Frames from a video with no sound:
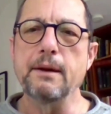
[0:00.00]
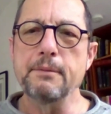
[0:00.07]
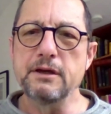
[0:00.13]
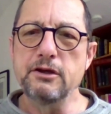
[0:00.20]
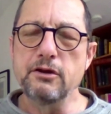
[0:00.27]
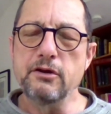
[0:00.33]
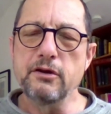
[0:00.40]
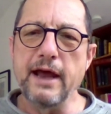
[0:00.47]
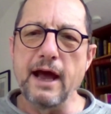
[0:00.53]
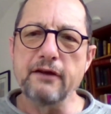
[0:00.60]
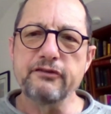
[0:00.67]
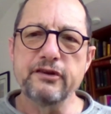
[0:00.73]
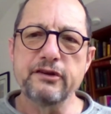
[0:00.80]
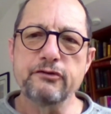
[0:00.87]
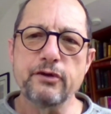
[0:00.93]
I mean, you can
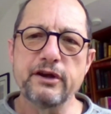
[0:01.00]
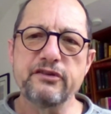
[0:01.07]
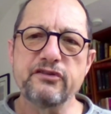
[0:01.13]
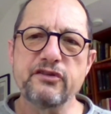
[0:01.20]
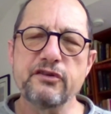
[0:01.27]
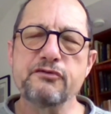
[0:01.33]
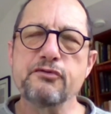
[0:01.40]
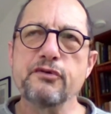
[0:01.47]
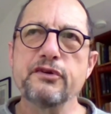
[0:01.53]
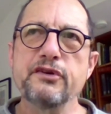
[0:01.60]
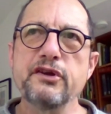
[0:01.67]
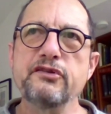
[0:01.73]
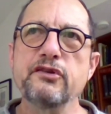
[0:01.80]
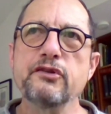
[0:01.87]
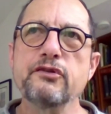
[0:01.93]
actually trace the
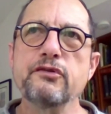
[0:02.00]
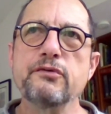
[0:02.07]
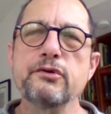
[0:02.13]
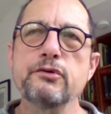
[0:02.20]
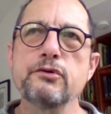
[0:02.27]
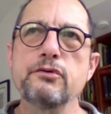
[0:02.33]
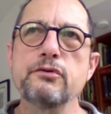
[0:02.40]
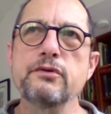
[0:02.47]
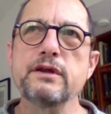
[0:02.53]
tradition through